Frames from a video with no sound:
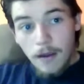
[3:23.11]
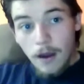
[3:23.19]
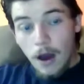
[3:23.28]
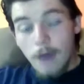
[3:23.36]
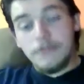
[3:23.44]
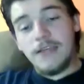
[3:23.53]

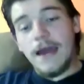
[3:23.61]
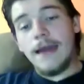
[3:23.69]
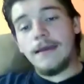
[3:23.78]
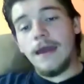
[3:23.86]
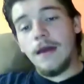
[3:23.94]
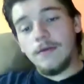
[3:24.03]
upside
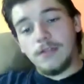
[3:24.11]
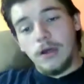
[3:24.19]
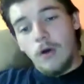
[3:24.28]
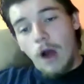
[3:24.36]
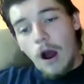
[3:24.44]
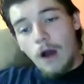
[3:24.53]
down,
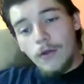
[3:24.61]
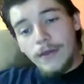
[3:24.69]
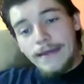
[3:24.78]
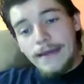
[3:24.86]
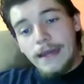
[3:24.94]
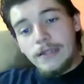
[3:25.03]
so all the
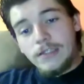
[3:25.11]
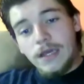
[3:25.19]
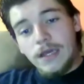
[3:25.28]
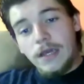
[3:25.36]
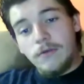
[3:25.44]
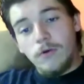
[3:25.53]

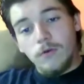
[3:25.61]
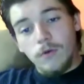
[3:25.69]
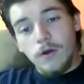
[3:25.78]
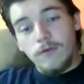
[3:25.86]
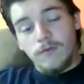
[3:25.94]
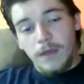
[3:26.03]
THC will
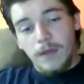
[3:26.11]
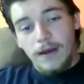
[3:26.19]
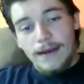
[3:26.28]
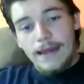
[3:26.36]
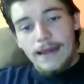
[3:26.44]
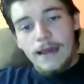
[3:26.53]
run from the
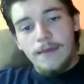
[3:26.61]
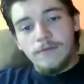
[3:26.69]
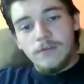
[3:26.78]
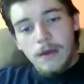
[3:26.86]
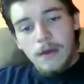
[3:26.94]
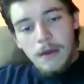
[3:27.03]
leaves,